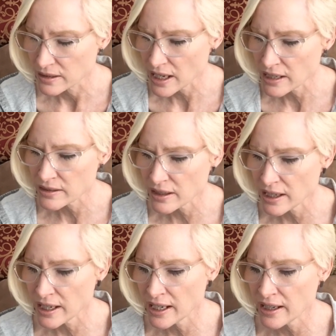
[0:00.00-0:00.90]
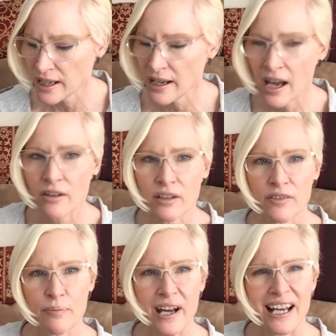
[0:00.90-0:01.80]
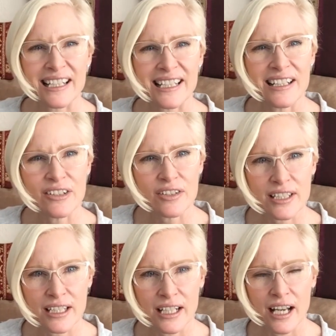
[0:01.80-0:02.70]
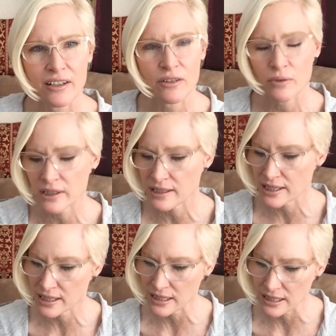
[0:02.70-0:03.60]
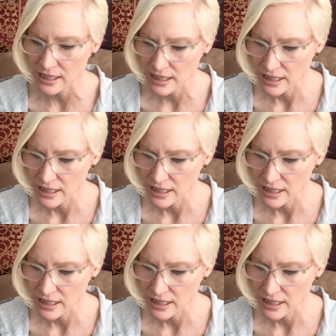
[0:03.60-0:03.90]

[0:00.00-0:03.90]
and in and out of the body. Interesting. I don't know what this is.